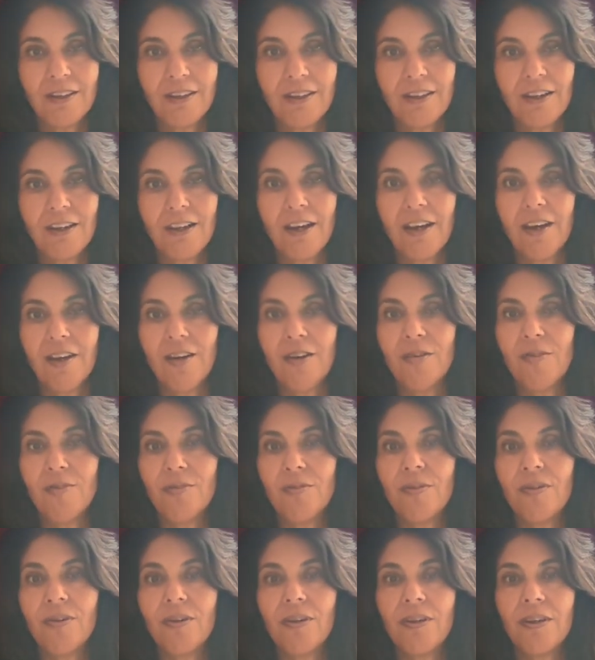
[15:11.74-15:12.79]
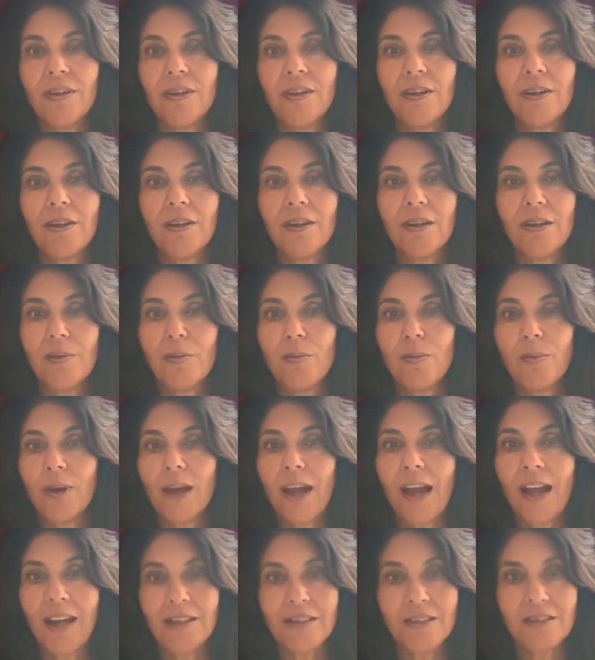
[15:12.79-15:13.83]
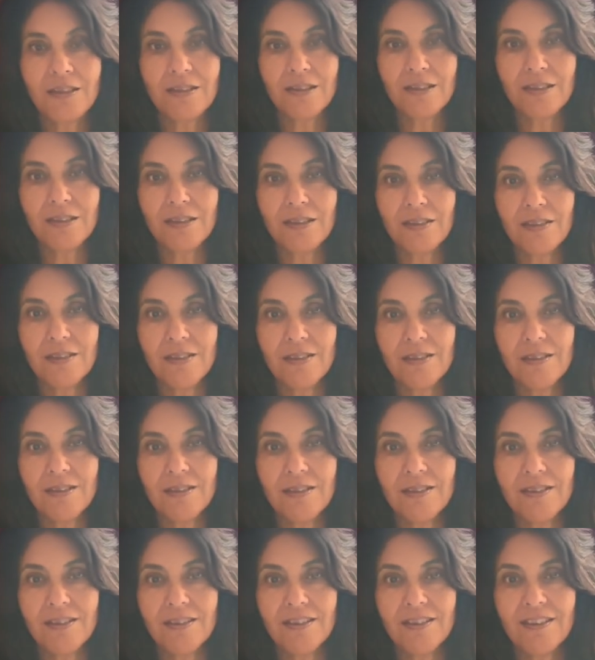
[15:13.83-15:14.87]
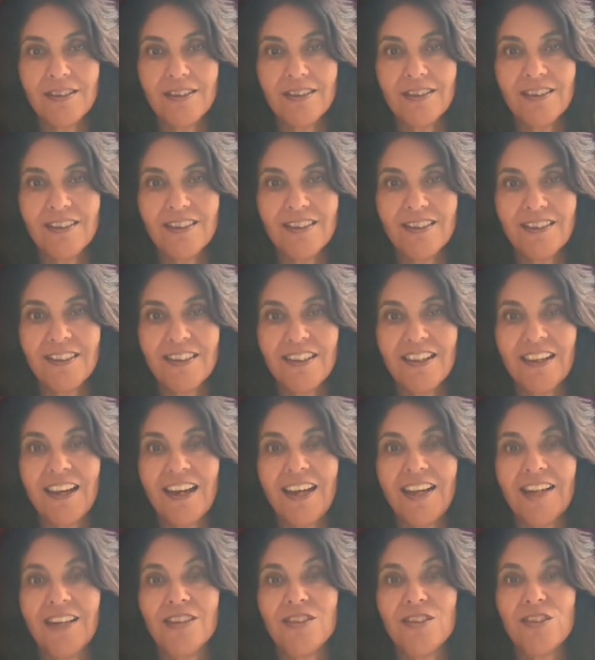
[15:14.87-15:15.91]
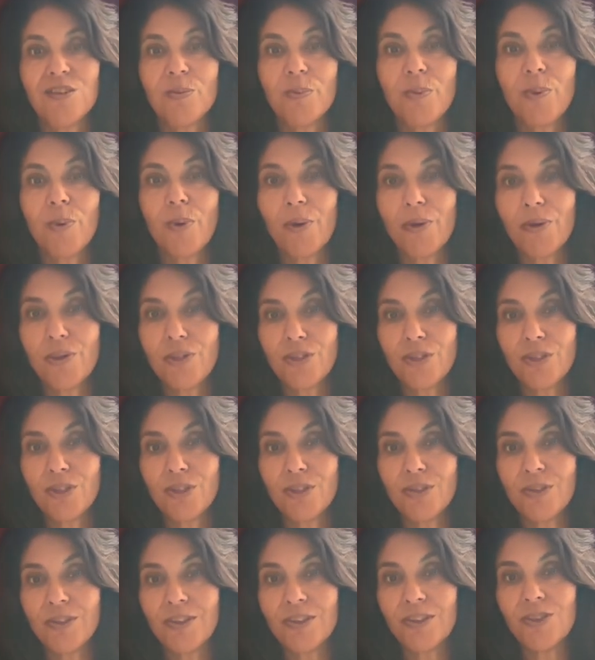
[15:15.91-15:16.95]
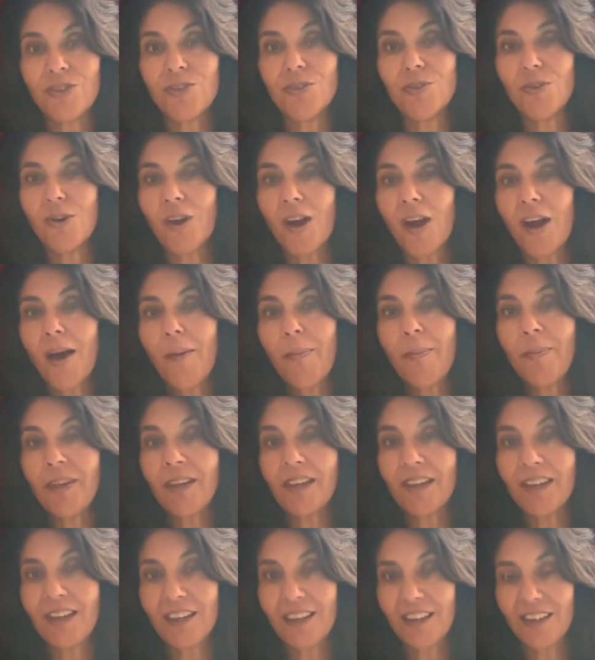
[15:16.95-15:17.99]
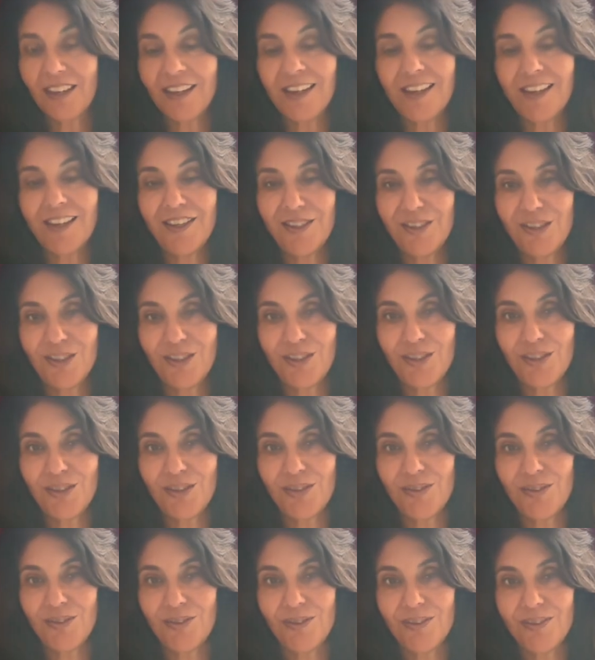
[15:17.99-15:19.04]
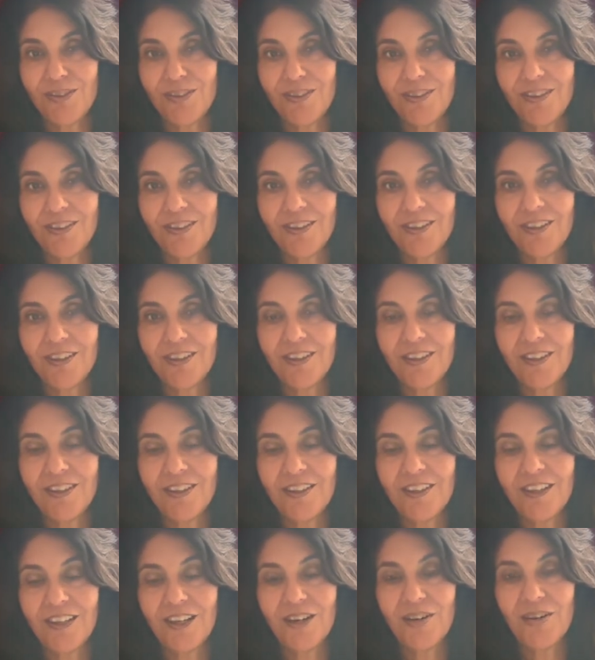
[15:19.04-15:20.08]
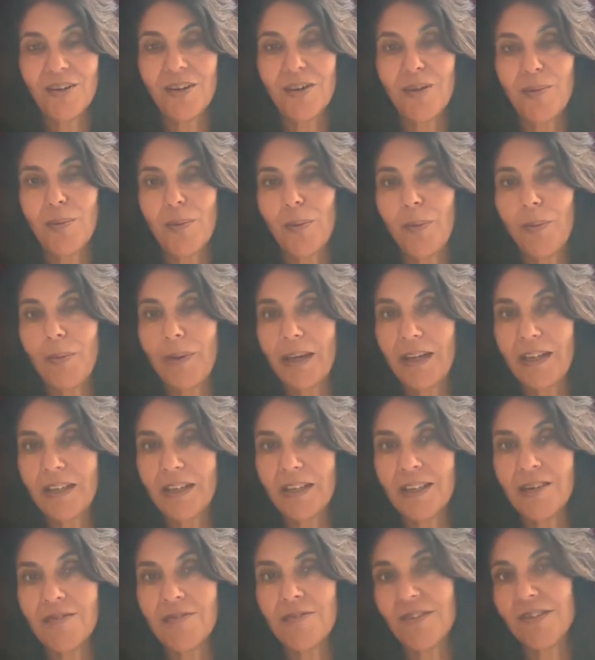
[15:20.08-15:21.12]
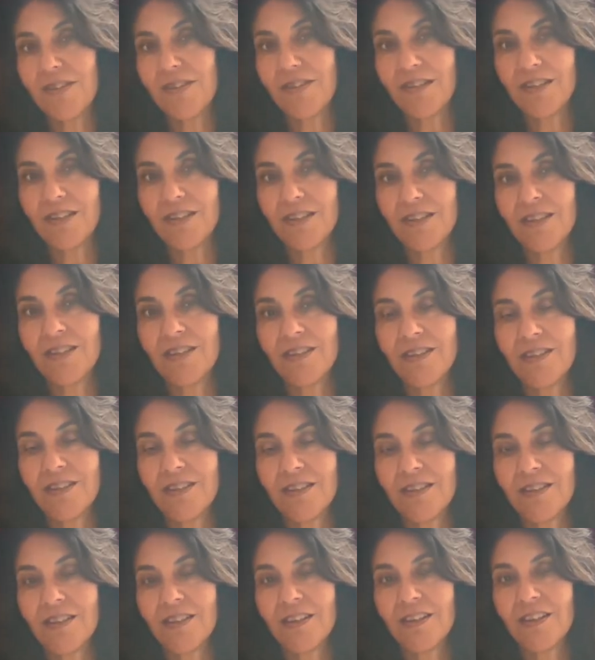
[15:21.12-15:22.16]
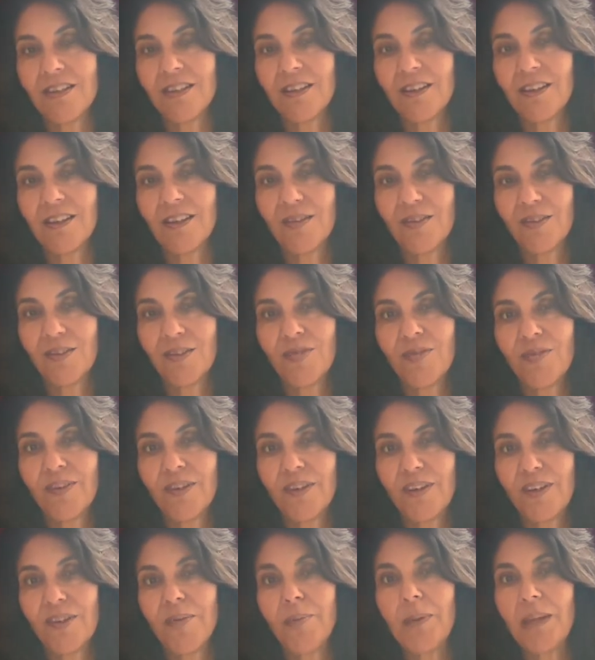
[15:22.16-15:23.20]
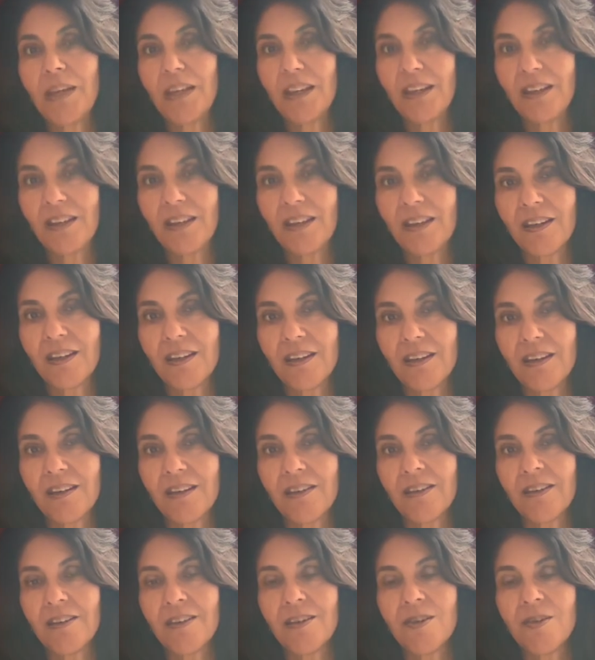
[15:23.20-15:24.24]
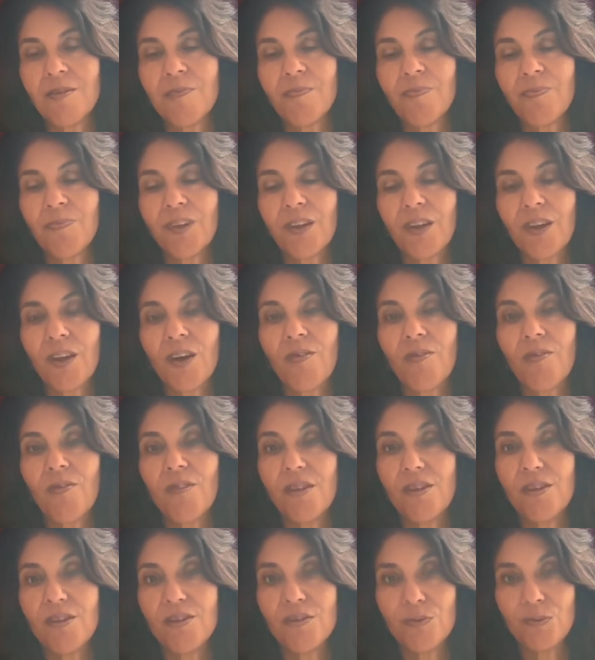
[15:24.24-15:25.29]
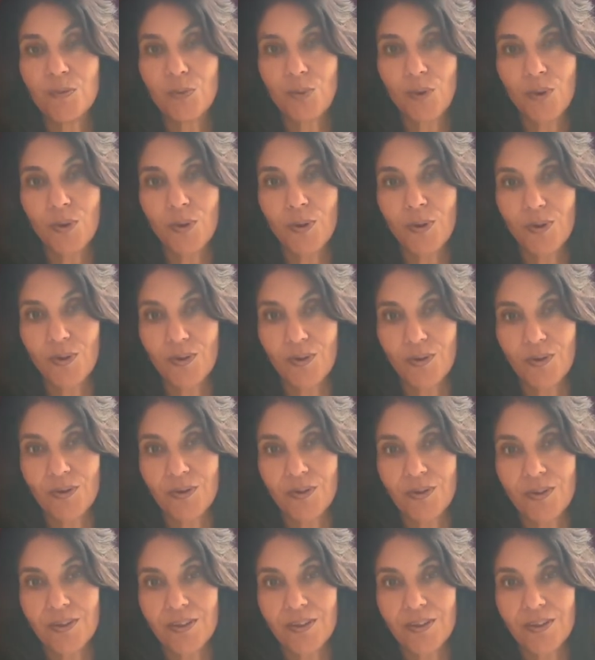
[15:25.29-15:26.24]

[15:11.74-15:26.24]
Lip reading: of practices that support you in dropping into the incredible magnificence of your very being, of this world,